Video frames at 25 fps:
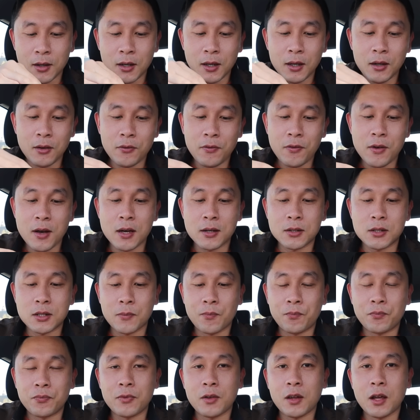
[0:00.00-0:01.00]
In fact,
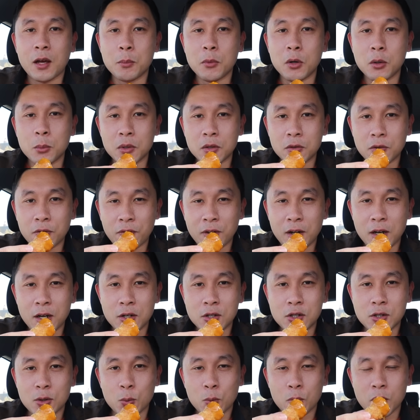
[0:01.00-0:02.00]
I'm almost
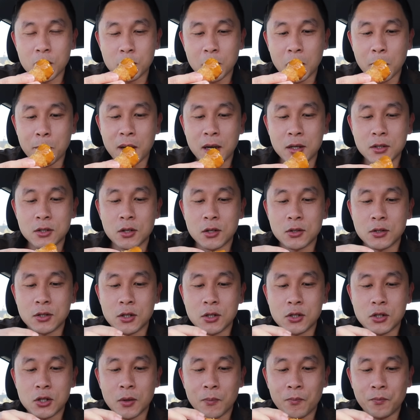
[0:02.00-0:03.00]
finished with my batter
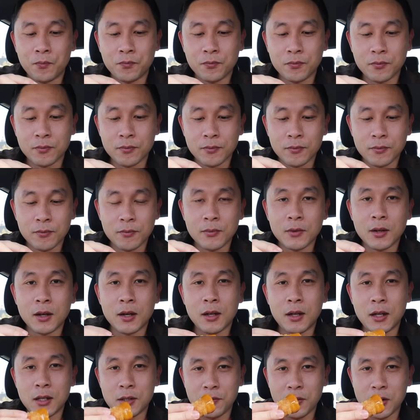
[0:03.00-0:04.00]
sausage.
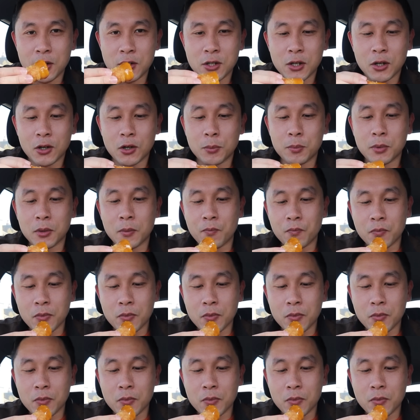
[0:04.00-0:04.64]
Let's finish it up.